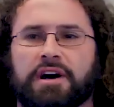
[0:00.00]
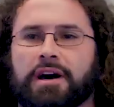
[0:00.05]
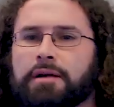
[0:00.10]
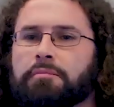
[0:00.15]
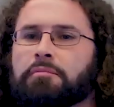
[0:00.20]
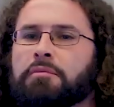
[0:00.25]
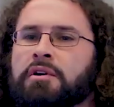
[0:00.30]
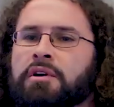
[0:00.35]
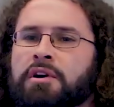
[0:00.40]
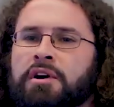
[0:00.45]

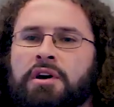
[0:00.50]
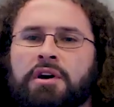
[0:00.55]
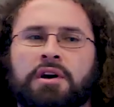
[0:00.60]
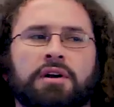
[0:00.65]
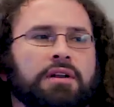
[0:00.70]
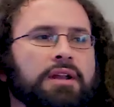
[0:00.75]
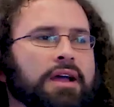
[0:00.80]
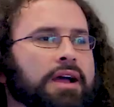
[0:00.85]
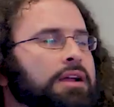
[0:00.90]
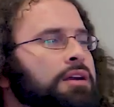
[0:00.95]
time,
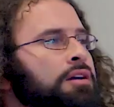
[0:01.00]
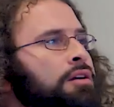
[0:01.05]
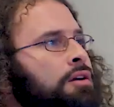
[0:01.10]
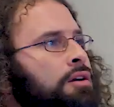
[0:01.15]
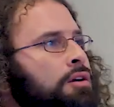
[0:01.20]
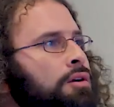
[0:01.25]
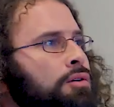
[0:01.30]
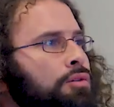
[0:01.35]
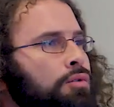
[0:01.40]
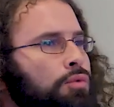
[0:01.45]

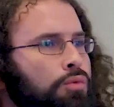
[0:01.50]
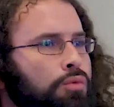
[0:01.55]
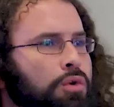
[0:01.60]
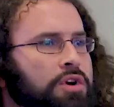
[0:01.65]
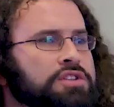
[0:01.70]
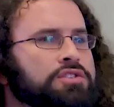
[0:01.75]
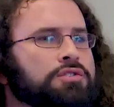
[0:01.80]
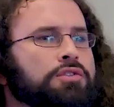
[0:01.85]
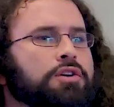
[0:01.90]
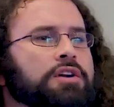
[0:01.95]
like
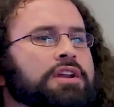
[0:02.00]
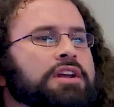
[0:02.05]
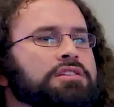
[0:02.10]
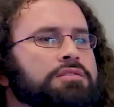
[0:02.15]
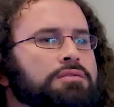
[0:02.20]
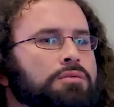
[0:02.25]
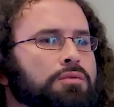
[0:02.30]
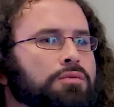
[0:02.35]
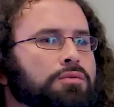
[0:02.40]
what do good